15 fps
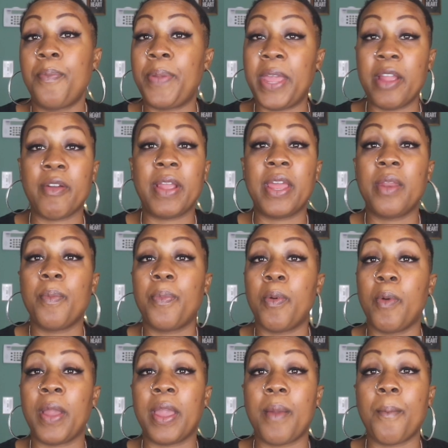period,
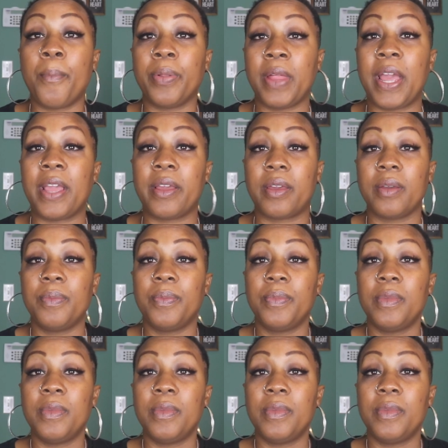point blank.